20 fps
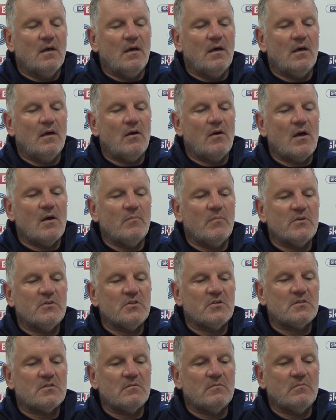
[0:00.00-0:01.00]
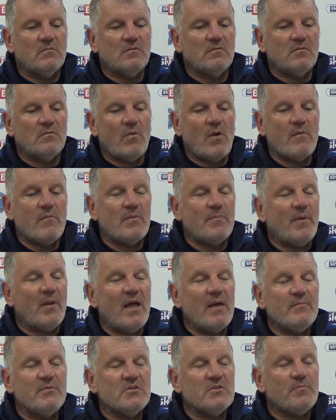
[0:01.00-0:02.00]
And we're just, the way we're
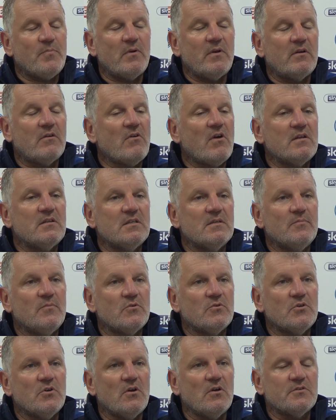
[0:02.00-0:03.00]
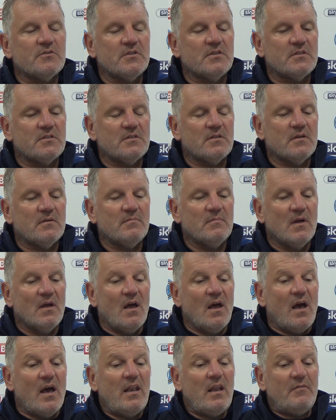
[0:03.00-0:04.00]
playing, we're just probably creating more chances. And
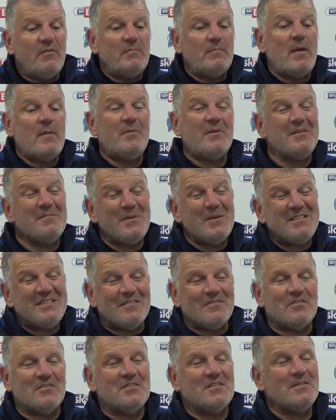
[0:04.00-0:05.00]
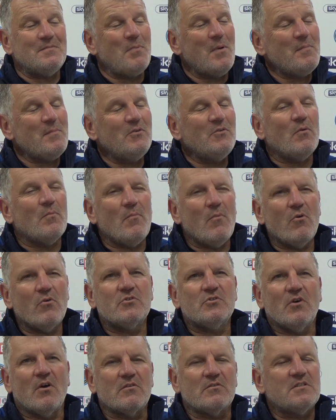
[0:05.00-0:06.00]
I think maybe the big difference is maybe not more
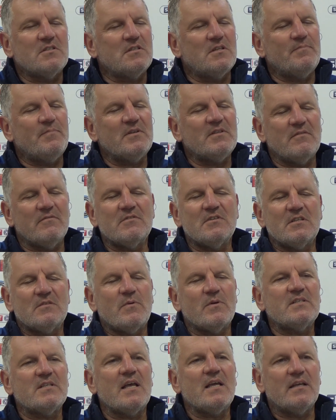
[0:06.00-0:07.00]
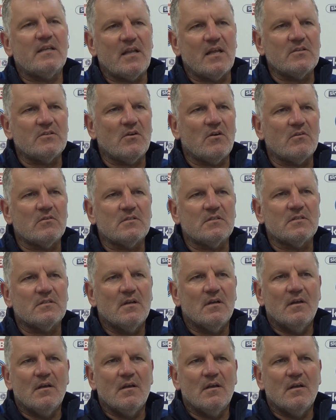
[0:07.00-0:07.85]
chances, the big difference is we're taking our chances.